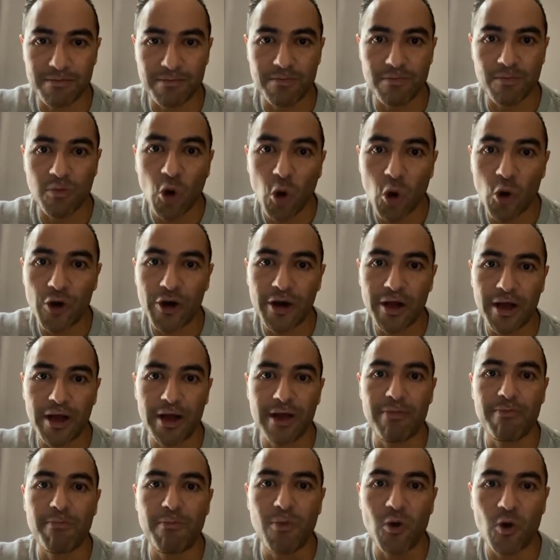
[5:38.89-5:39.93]
more
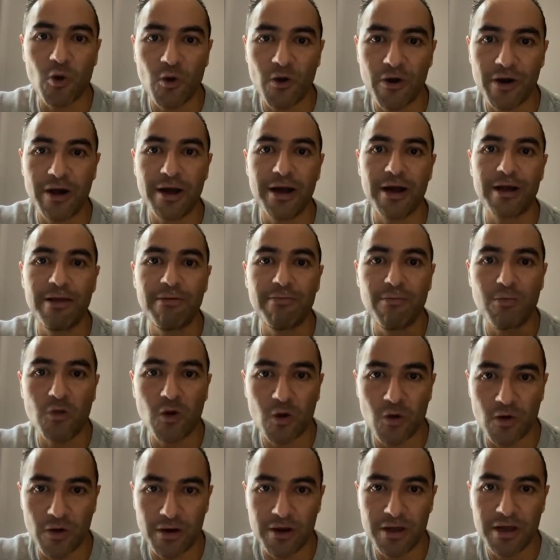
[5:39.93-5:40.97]
and more and
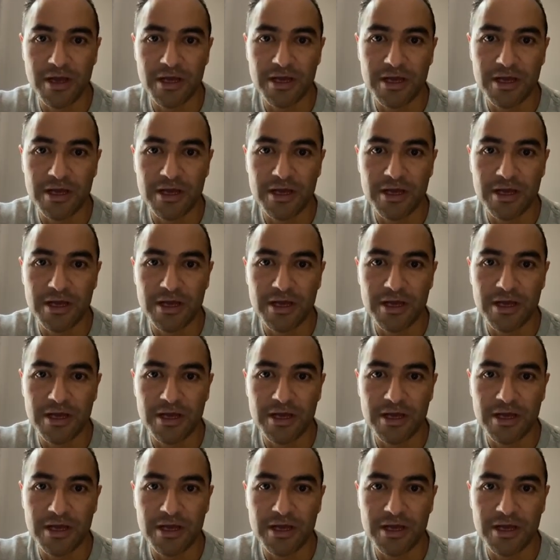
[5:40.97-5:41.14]
more.